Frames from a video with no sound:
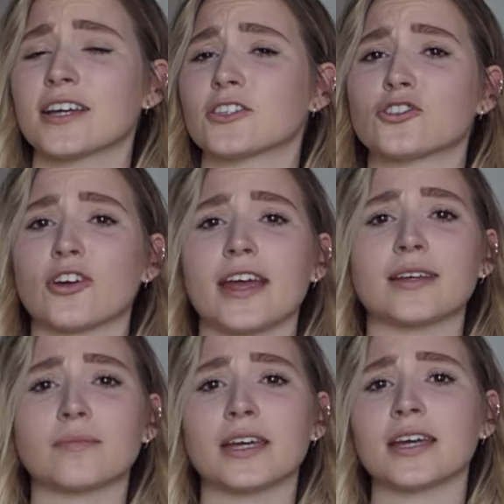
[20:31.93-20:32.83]
It's
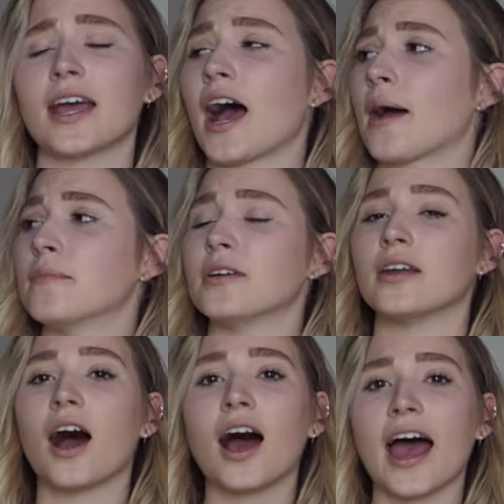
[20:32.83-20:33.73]
draining me. I'm
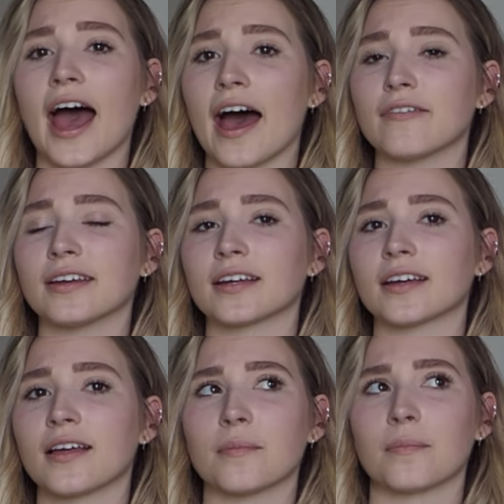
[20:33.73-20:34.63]
not having